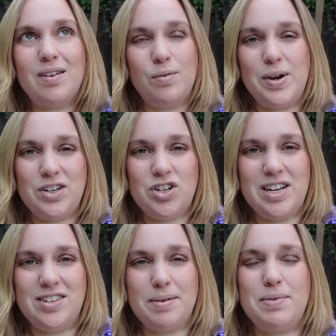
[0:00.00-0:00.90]
which
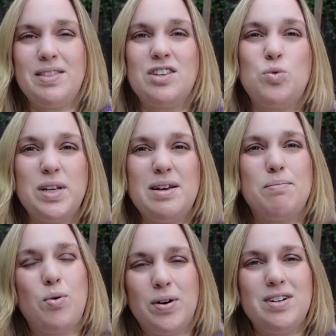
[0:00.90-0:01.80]
is something that's really
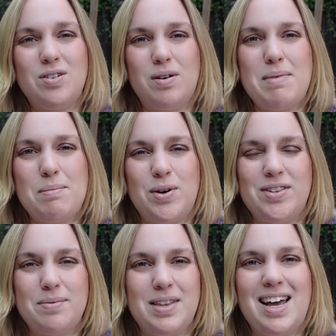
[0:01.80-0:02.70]
important to remember and
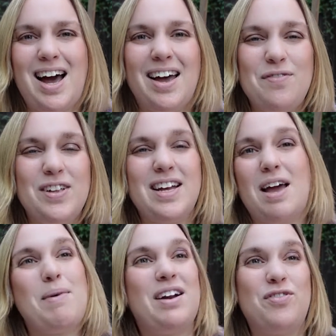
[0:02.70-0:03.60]
something I feel like
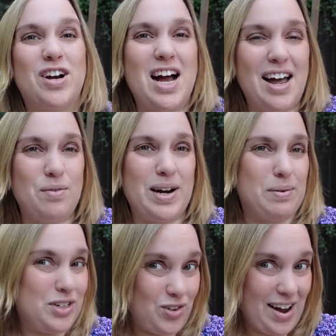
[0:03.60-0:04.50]
I might have forgotten when I
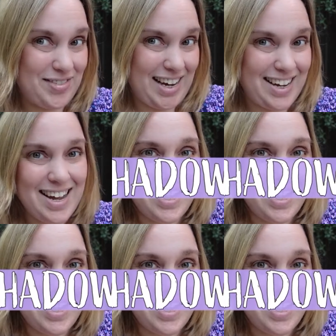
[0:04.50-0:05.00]
was drafting.